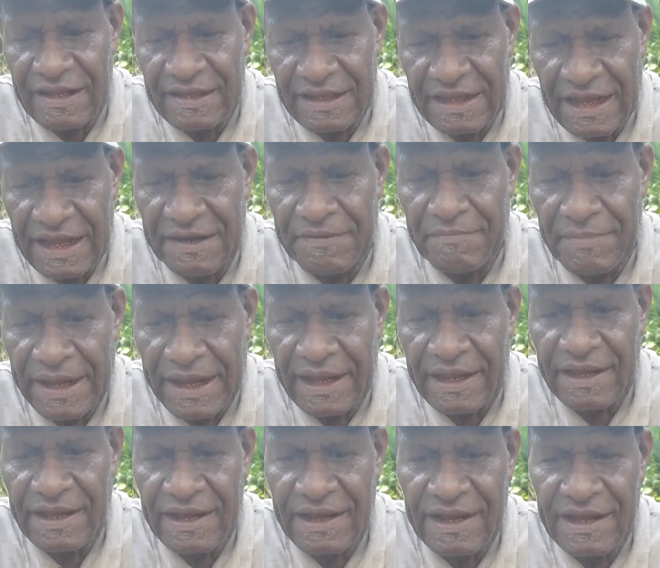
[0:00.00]
turn back
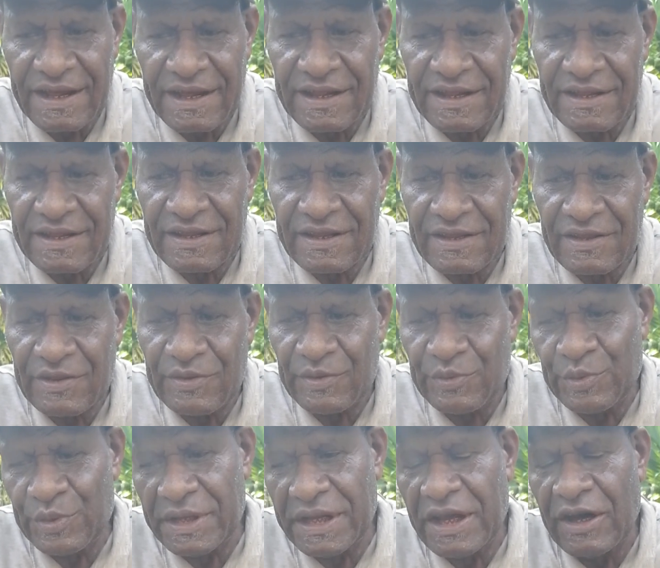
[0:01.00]

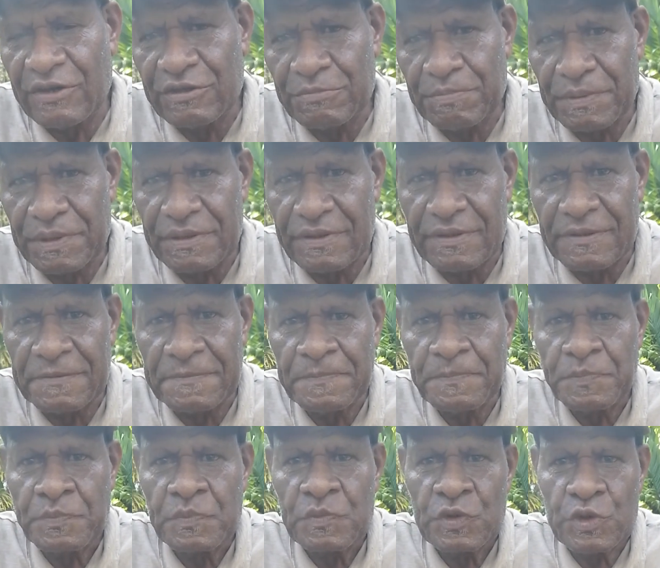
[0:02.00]
to the hospital.
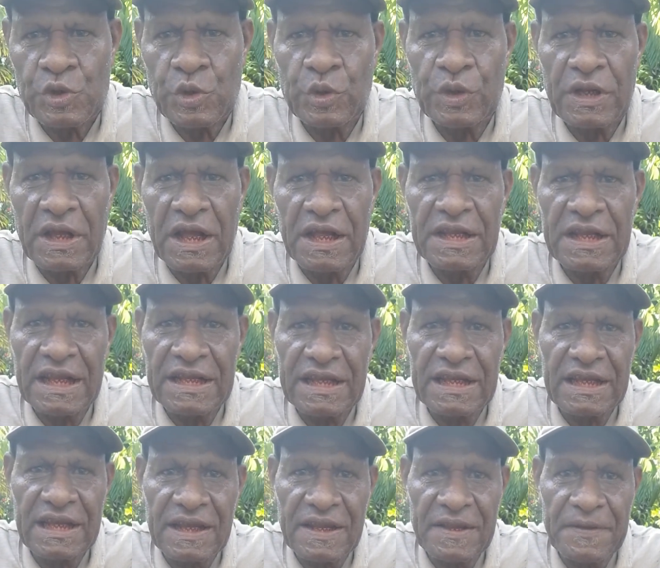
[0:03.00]
So that
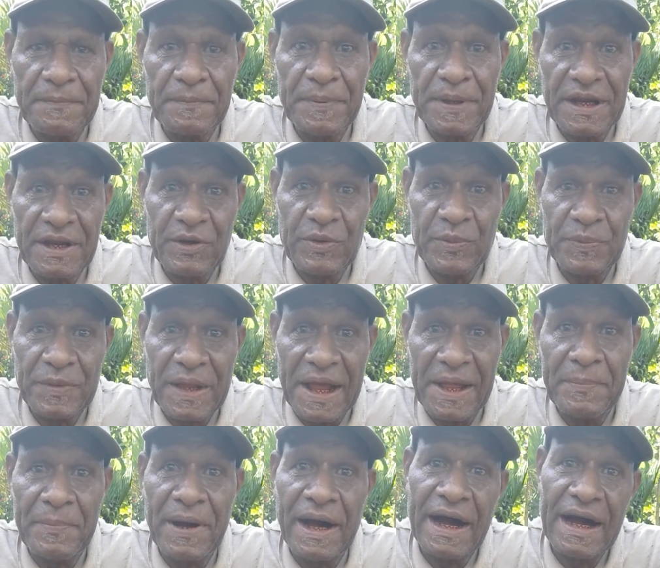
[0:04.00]
period of
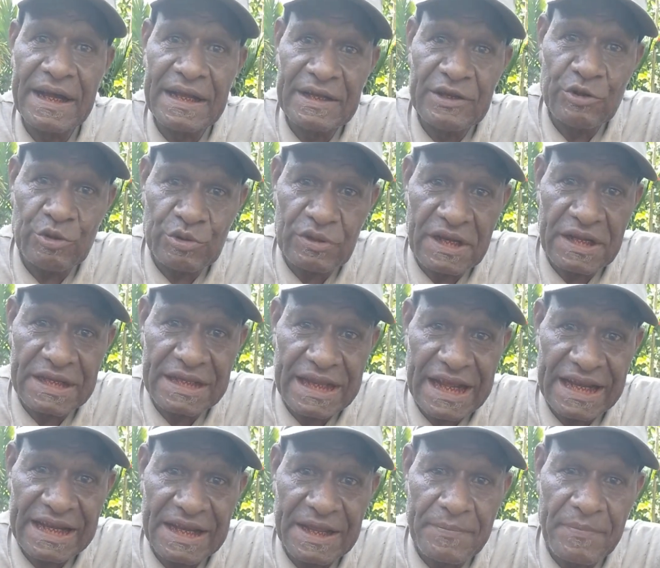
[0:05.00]
time, I usually
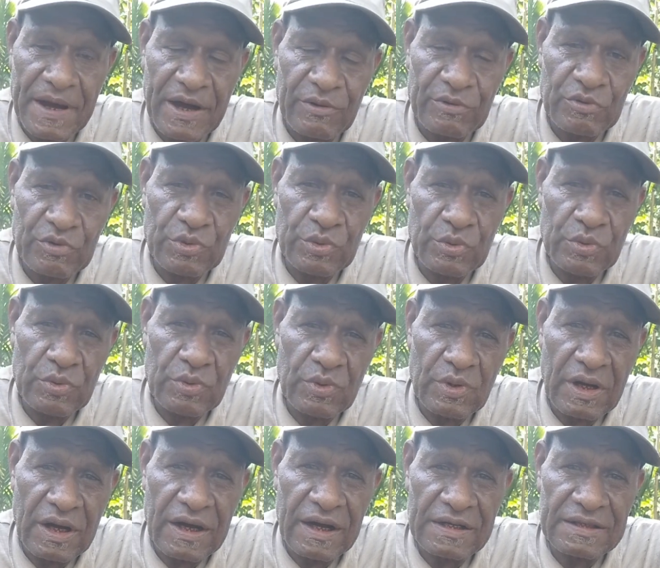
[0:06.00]
take them out to
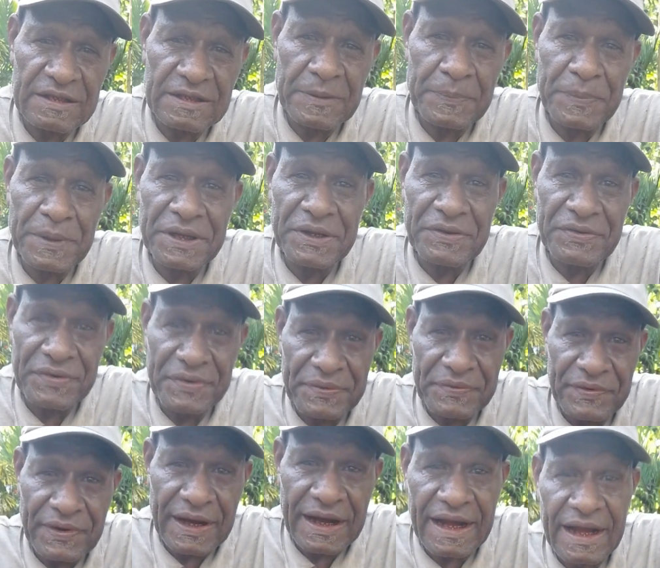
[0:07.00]
Sepik
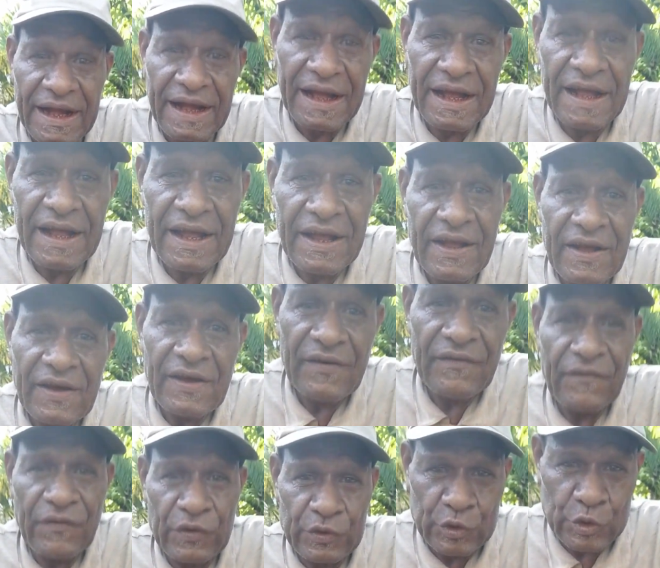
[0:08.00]
River
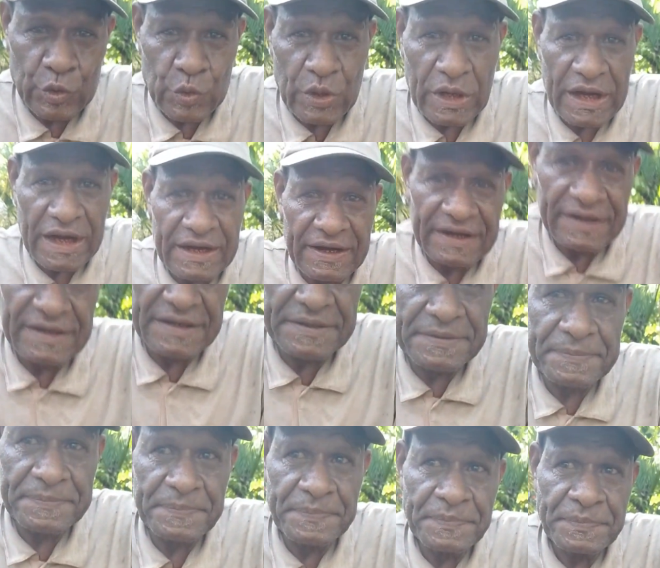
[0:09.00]
for tour,
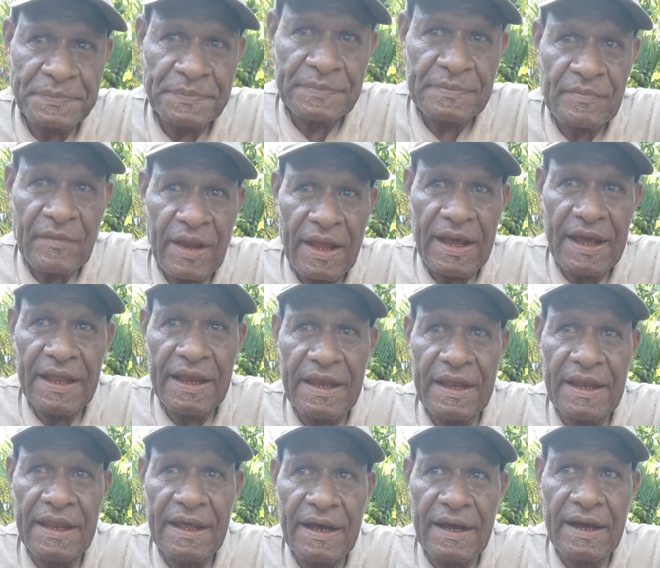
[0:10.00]

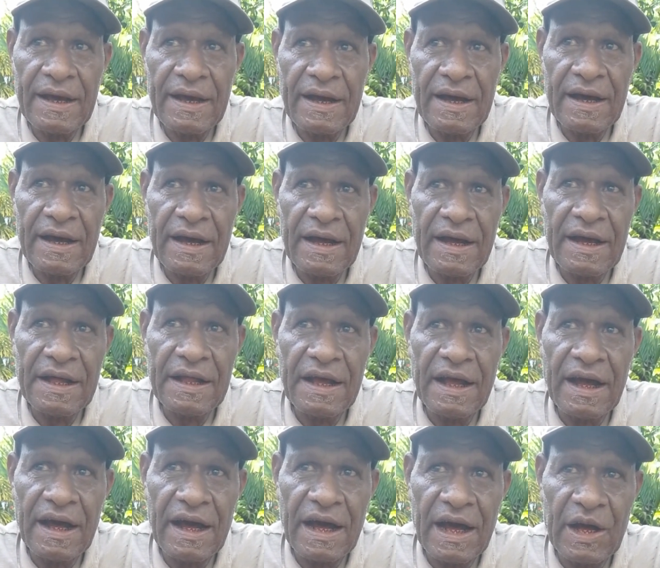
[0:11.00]
and
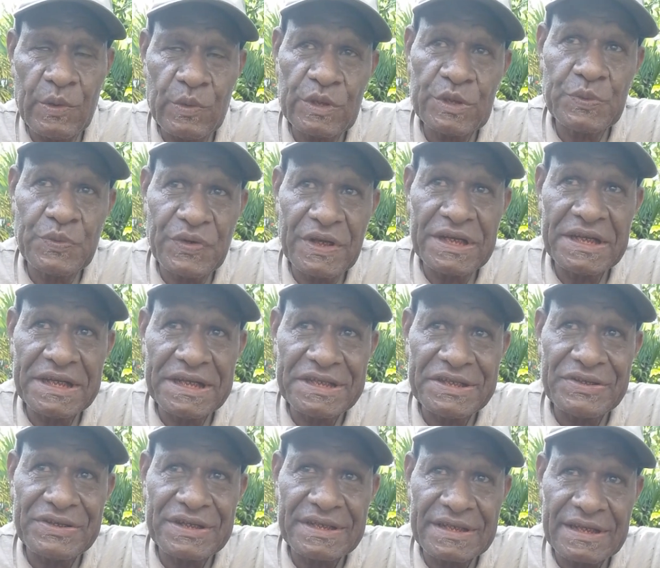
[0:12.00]
I was very
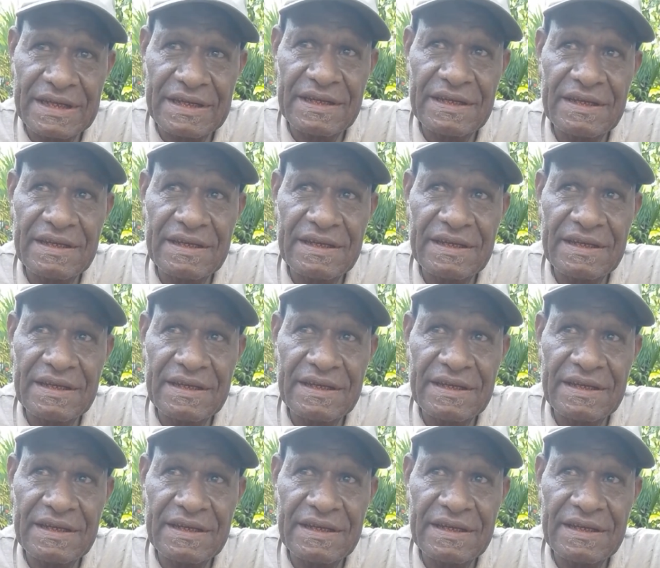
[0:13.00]
interested